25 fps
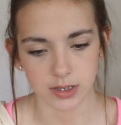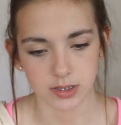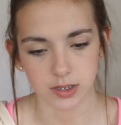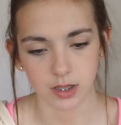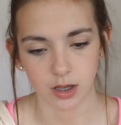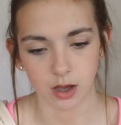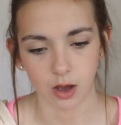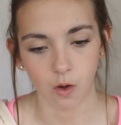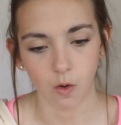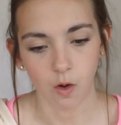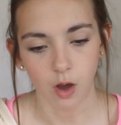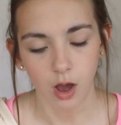
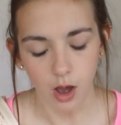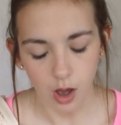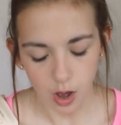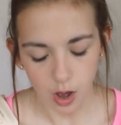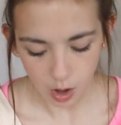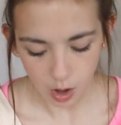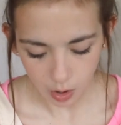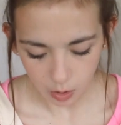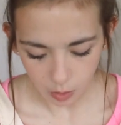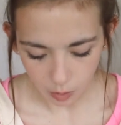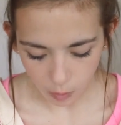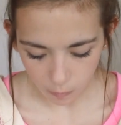So
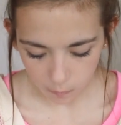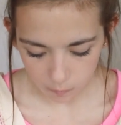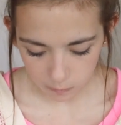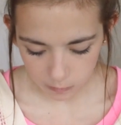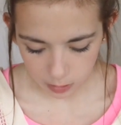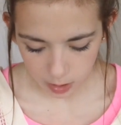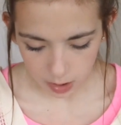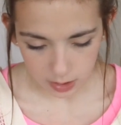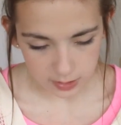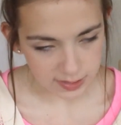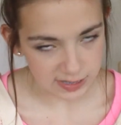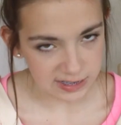
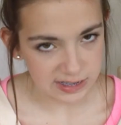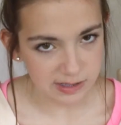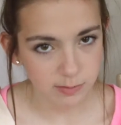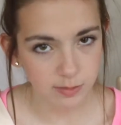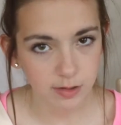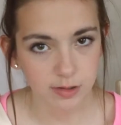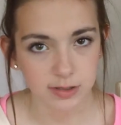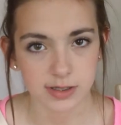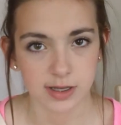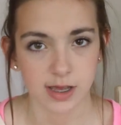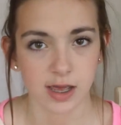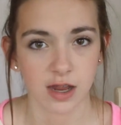overall, it takes me
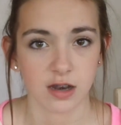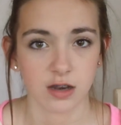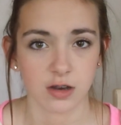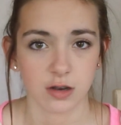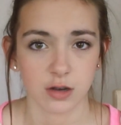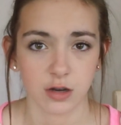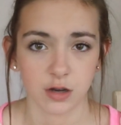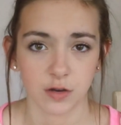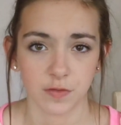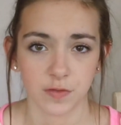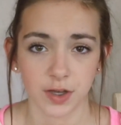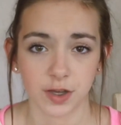about 10
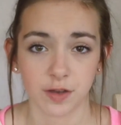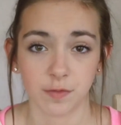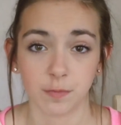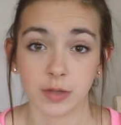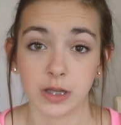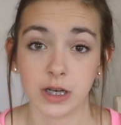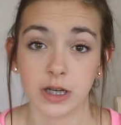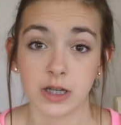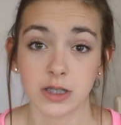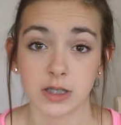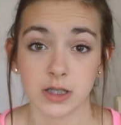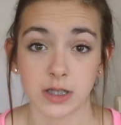or 5
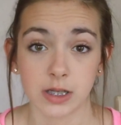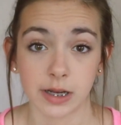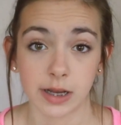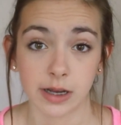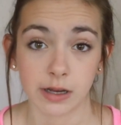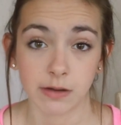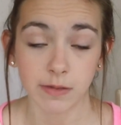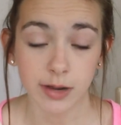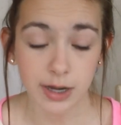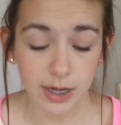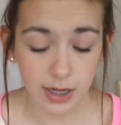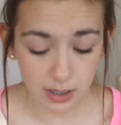minutes to
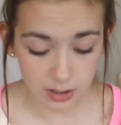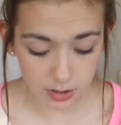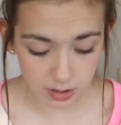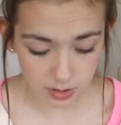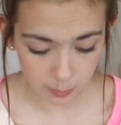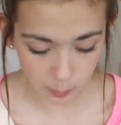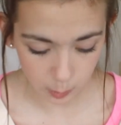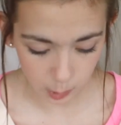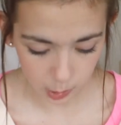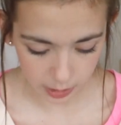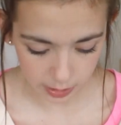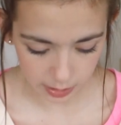get ready in
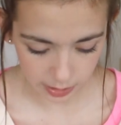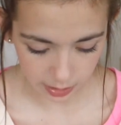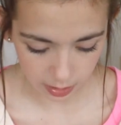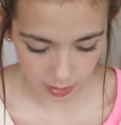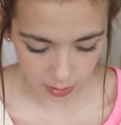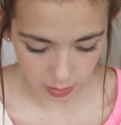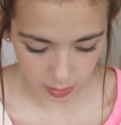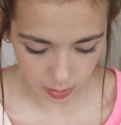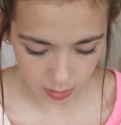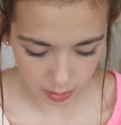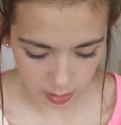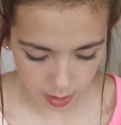the morning.